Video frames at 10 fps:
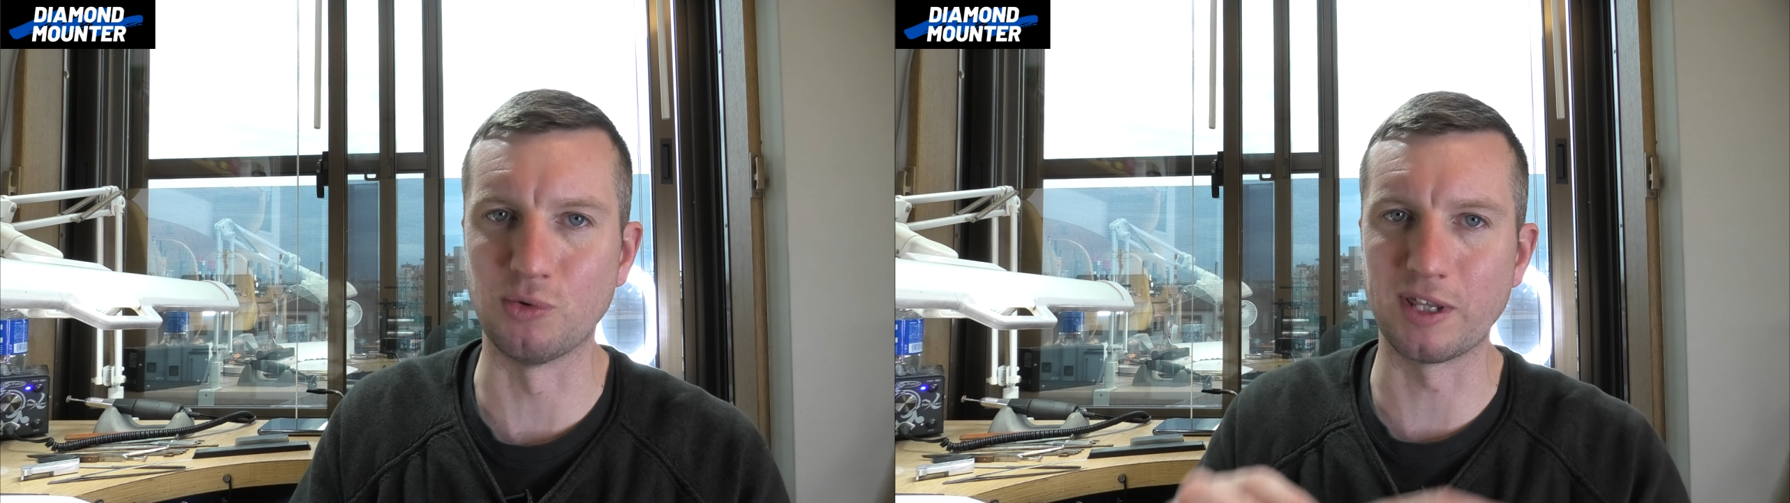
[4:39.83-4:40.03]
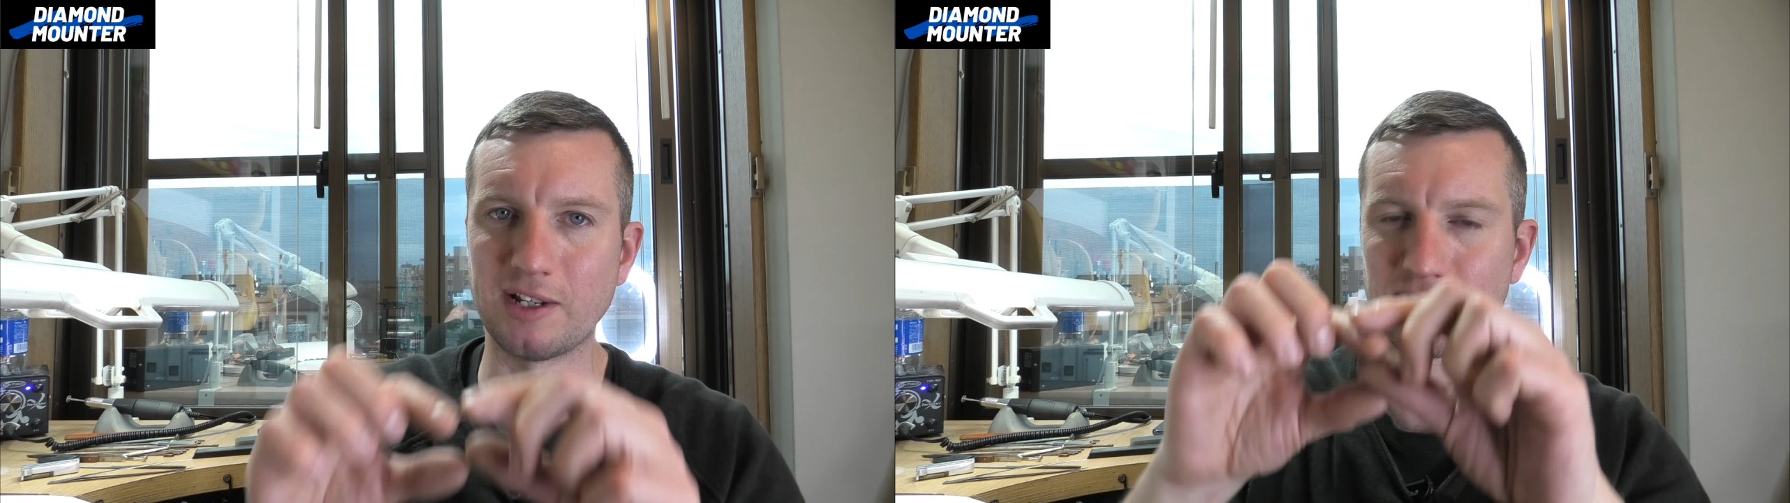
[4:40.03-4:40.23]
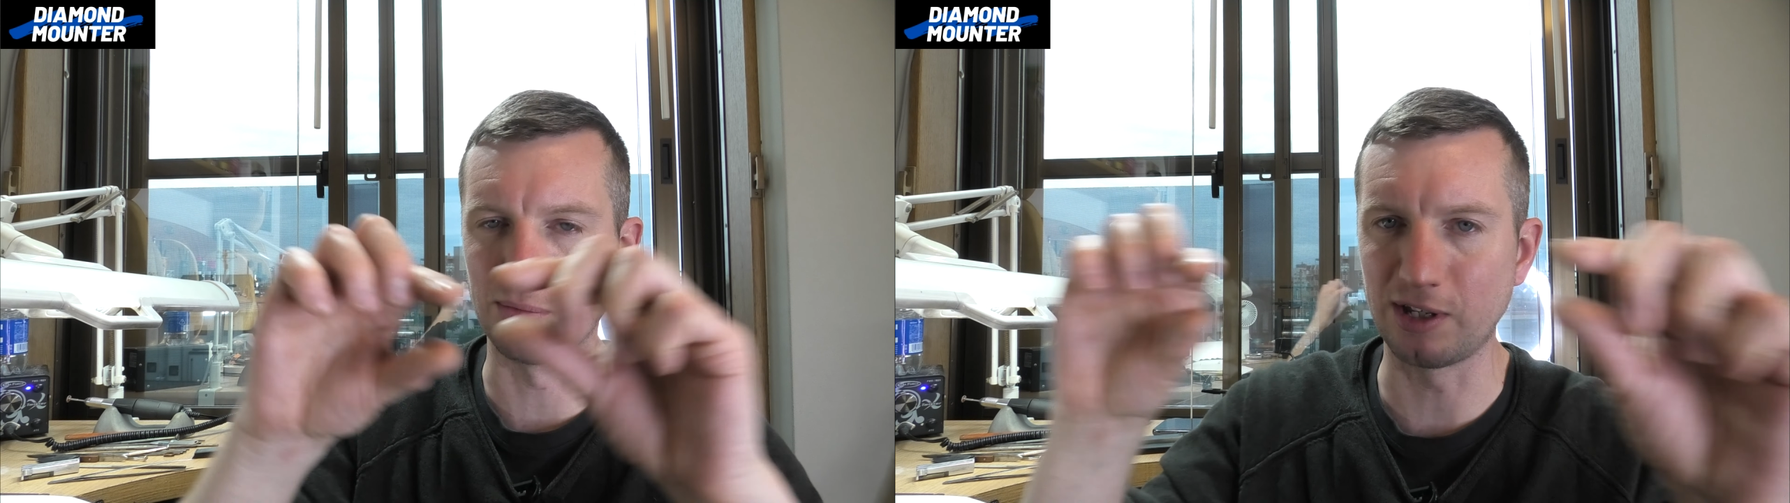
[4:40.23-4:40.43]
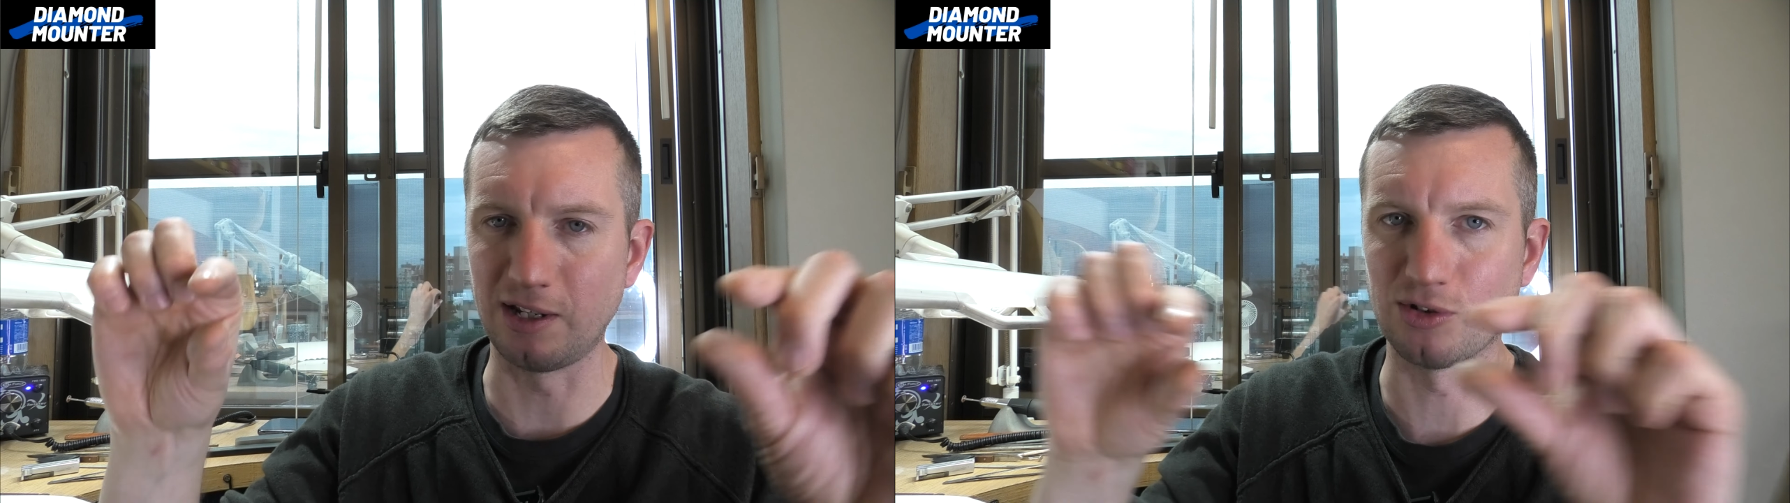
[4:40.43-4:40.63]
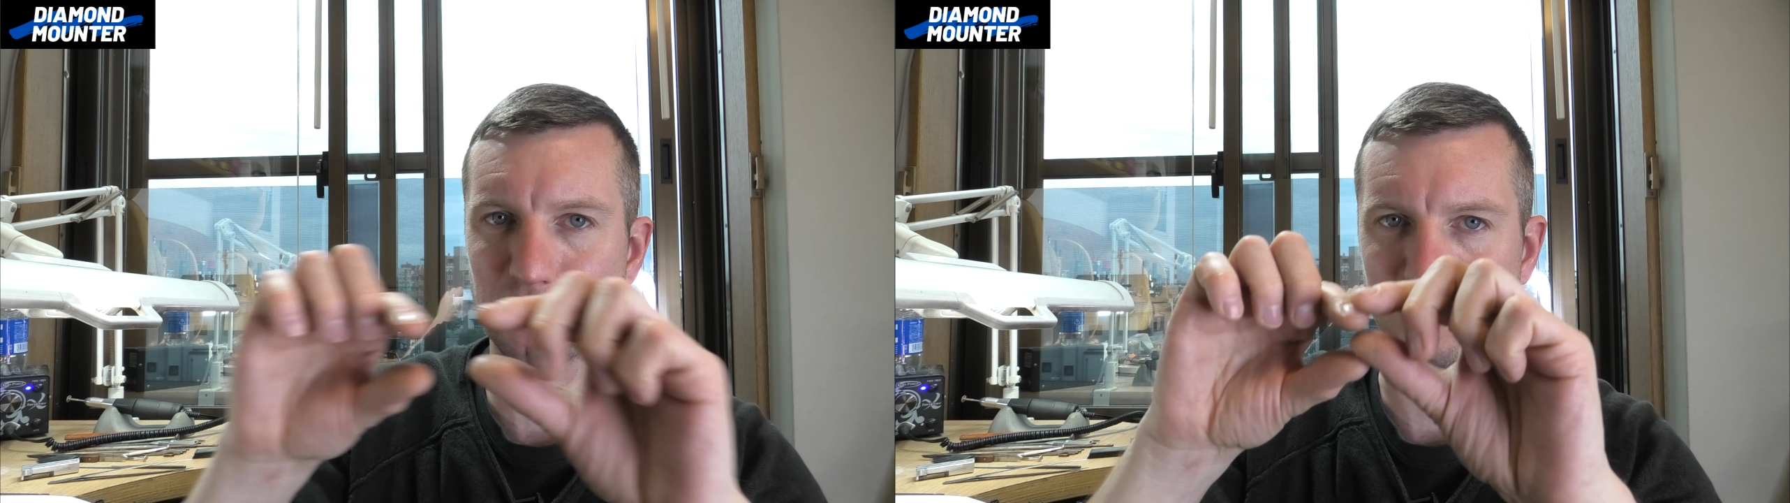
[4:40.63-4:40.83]
with it, so I'm
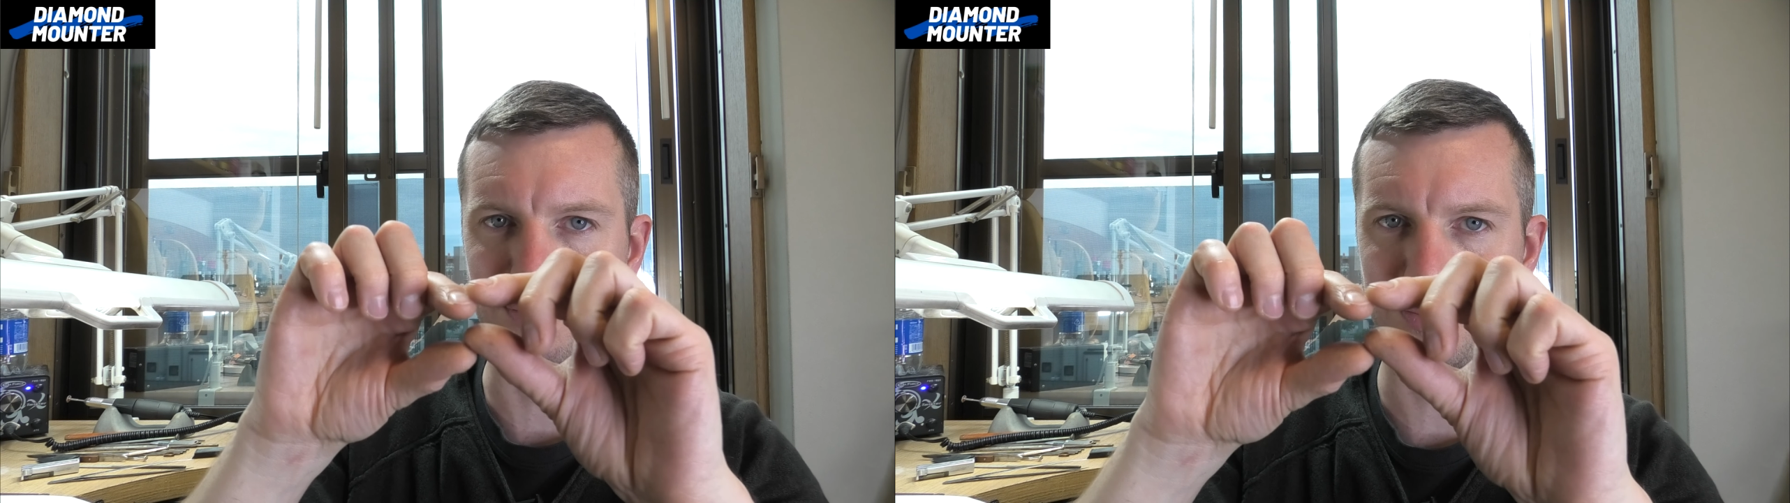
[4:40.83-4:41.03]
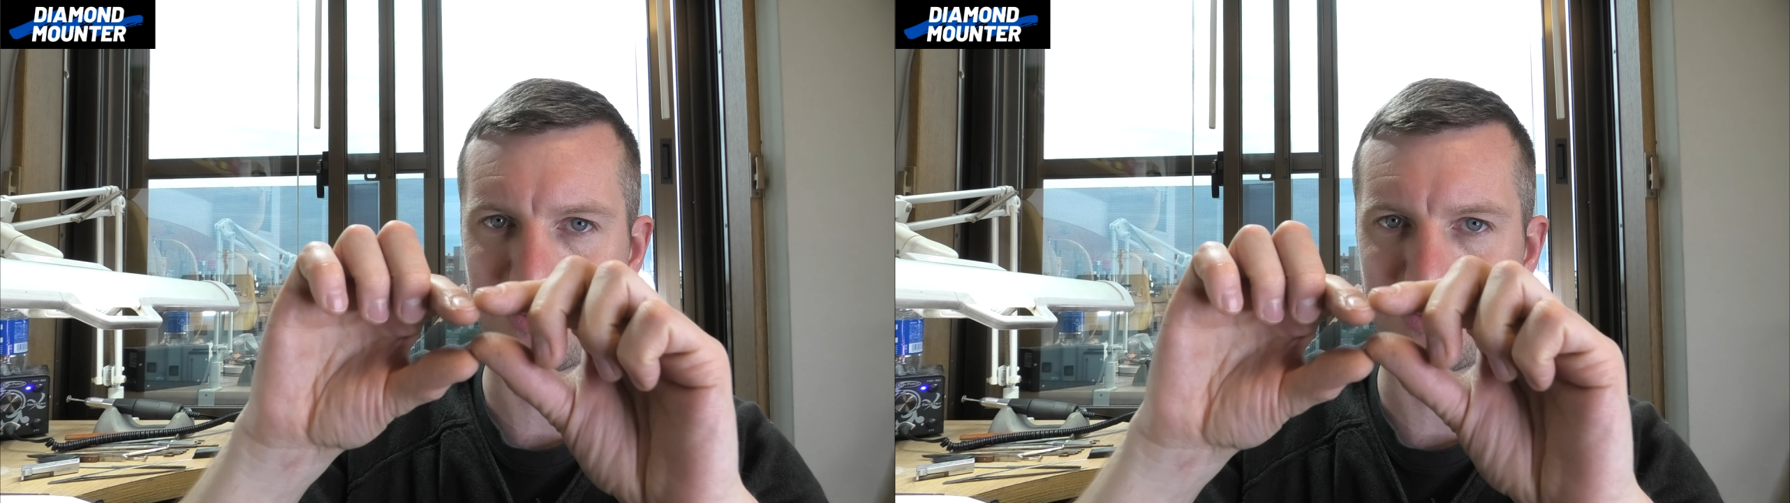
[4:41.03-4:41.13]
thinking sort of